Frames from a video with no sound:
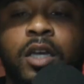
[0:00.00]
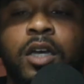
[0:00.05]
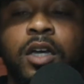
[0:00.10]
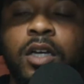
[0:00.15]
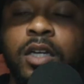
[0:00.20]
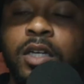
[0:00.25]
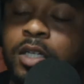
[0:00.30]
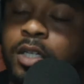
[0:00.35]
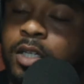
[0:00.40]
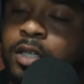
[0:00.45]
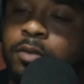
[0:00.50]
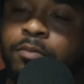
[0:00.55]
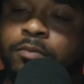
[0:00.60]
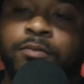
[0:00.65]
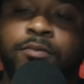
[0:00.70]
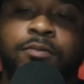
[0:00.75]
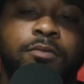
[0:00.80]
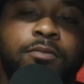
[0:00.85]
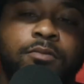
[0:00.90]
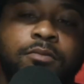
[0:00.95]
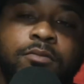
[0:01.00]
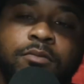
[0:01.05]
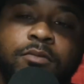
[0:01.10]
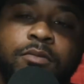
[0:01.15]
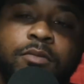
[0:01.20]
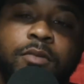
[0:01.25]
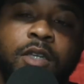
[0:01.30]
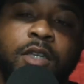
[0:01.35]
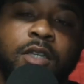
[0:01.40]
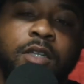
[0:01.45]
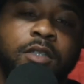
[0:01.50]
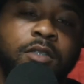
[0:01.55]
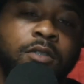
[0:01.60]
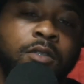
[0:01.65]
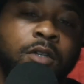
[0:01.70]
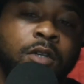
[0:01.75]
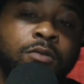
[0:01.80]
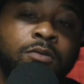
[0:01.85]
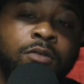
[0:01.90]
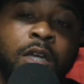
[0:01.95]
Um, and
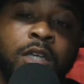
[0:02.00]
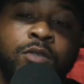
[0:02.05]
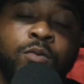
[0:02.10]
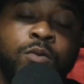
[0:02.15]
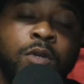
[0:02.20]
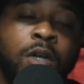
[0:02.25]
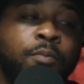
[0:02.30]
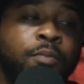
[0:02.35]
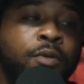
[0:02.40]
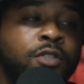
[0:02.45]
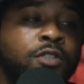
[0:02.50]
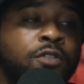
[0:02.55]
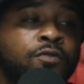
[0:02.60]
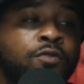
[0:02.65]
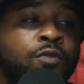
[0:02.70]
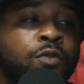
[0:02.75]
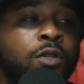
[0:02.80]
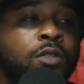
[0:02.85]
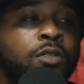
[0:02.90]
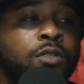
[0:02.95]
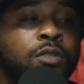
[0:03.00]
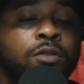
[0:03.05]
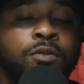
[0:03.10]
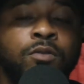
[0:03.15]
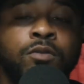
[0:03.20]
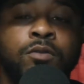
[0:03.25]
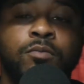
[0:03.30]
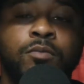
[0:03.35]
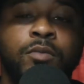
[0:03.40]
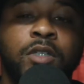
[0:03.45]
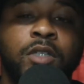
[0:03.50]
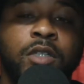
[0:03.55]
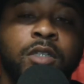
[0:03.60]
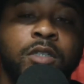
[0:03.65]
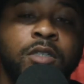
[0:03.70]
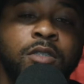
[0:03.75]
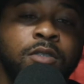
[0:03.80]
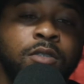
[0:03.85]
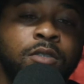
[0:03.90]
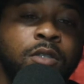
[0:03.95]
you know, that's what I'm pushing forward to
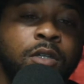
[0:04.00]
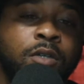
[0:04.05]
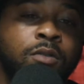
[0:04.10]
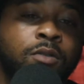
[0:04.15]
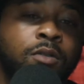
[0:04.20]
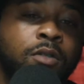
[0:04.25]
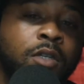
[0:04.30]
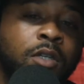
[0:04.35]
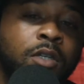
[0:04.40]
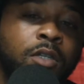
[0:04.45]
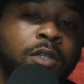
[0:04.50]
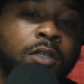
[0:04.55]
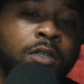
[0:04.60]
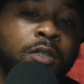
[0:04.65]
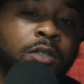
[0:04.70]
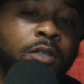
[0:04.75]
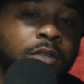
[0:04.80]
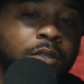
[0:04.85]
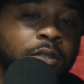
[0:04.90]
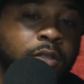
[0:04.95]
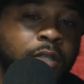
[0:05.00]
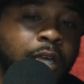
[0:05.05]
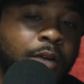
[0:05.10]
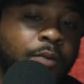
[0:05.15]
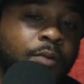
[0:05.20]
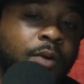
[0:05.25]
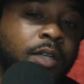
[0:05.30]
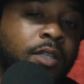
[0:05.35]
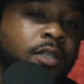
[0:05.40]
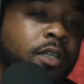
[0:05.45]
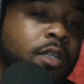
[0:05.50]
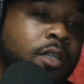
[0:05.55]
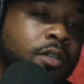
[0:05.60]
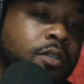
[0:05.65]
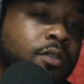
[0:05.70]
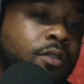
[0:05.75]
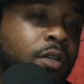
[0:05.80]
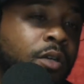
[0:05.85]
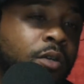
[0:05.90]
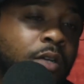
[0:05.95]
because, you know, that right
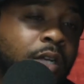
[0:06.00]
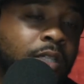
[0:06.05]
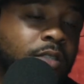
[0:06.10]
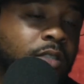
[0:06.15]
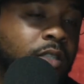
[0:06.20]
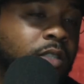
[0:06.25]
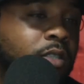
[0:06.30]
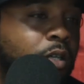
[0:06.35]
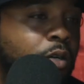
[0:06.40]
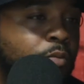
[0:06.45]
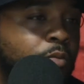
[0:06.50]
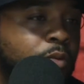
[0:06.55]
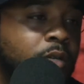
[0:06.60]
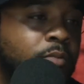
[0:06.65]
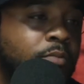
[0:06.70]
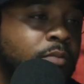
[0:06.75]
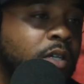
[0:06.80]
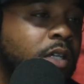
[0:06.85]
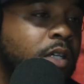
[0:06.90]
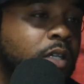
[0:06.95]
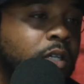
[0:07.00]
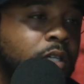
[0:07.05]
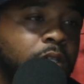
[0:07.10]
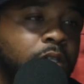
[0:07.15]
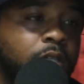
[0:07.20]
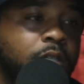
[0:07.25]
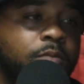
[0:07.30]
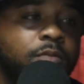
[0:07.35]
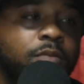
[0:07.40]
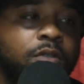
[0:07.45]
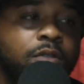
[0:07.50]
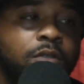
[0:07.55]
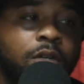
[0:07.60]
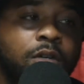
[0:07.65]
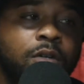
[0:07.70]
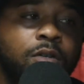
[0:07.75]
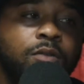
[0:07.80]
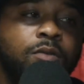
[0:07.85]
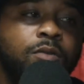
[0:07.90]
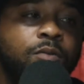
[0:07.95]
there, you know, that's just gonna be a money hub, you
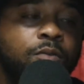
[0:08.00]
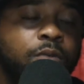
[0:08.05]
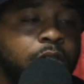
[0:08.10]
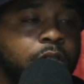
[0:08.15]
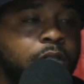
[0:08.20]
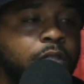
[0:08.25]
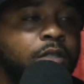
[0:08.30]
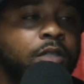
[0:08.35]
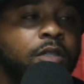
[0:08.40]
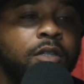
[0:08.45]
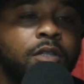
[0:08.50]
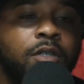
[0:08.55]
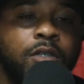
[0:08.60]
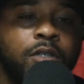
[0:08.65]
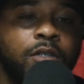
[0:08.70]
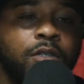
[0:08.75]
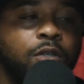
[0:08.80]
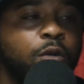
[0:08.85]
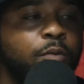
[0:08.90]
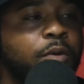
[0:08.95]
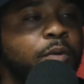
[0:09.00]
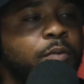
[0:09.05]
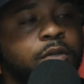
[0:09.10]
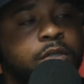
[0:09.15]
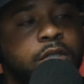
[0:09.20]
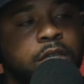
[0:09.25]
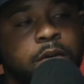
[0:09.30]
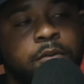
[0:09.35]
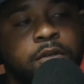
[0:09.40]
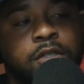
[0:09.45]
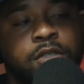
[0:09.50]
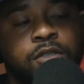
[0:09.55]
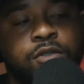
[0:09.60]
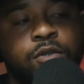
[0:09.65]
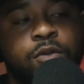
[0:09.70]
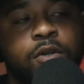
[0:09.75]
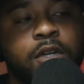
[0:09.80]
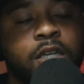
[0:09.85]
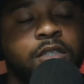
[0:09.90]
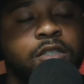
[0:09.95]
right. know, where you know, people can come and
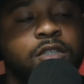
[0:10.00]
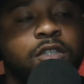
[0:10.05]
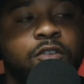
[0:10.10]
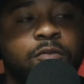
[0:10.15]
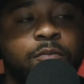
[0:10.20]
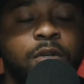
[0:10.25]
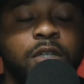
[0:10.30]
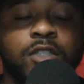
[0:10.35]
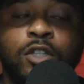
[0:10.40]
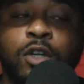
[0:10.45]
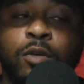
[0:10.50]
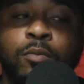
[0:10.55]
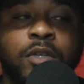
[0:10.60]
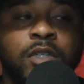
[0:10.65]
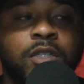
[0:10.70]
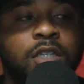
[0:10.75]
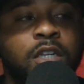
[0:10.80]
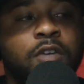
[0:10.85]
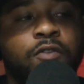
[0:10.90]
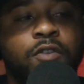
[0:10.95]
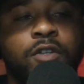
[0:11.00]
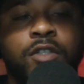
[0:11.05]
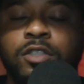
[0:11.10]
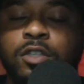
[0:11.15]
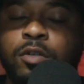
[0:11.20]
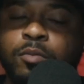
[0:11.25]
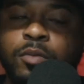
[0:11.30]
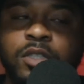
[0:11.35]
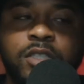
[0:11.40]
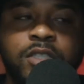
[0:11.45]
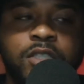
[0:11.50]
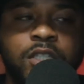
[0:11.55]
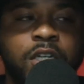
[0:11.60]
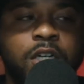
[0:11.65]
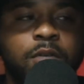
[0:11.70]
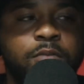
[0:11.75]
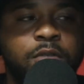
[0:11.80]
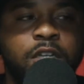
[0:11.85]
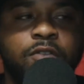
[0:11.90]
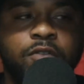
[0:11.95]
enjoy themselves, but it's gonna be different. It's gonna be
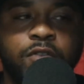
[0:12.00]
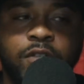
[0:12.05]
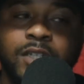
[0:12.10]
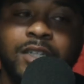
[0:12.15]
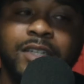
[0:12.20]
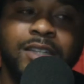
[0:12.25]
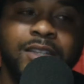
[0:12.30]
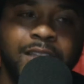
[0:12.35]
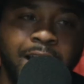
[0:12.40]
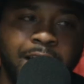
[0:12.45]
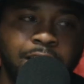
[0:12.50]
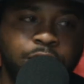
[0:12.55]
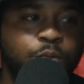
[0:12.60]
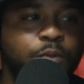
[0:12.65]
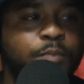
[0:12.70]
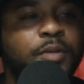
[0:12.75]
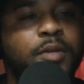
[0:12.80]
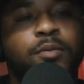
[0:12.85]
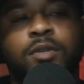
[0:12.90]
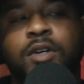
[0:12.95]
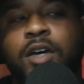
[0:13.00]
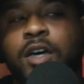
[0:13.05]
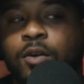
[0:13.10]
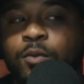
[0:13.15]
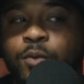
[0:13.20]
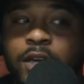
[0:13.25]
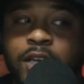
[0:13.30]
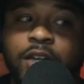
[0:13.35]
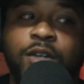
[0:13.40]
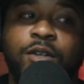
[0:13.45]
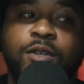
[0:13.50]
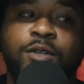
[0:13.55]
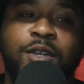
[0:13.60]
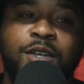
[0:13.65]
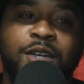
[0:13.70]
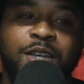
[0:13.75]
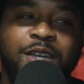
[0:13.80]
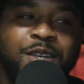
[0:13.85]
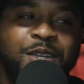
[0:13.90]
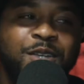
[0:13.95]
set up different. That's what people gotta wait on.
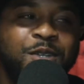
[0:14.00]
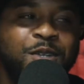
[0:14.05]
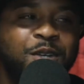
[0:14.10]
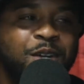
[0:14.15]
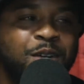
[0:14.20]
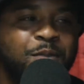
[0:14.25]
Yeah. You can